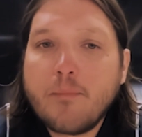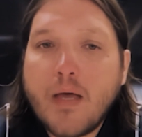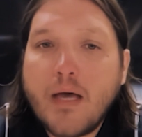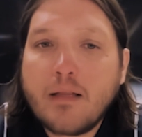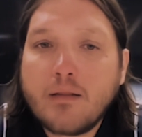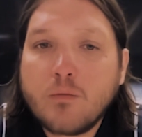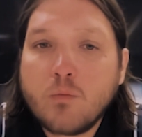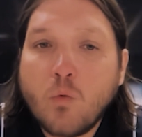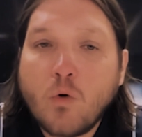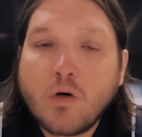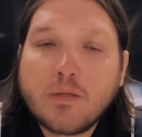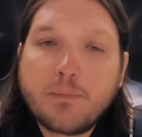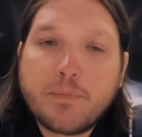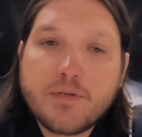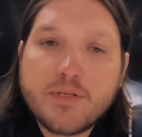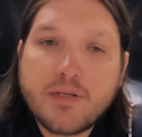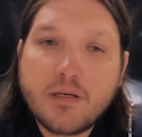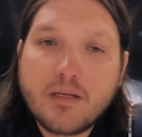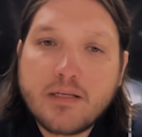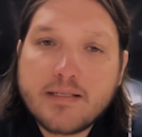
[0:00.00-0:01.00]
and what
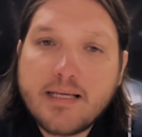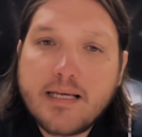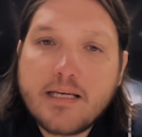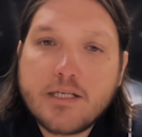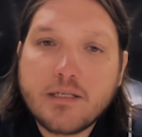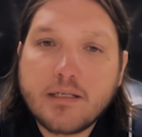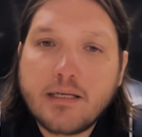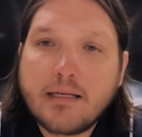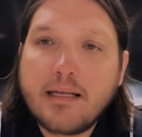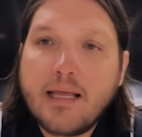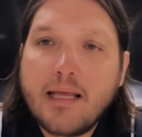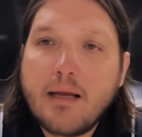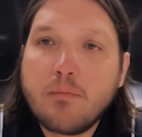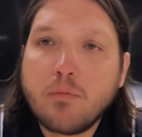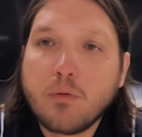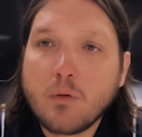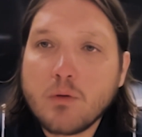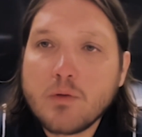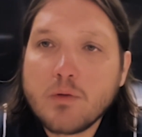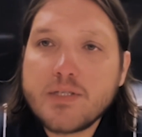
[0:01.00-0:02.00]
personalization
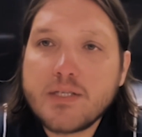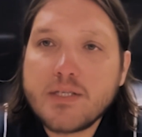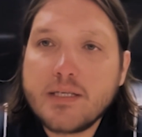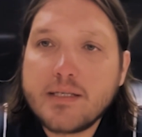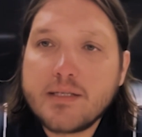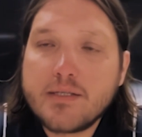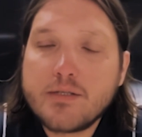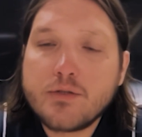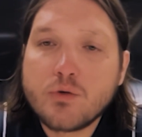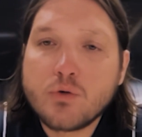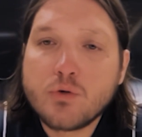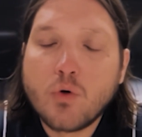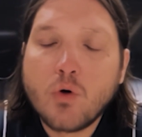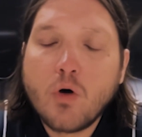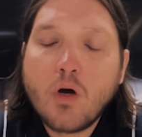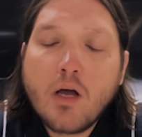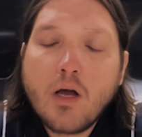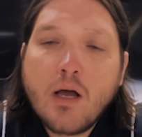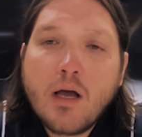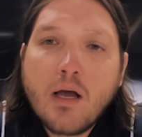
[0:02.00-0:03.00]
enables is to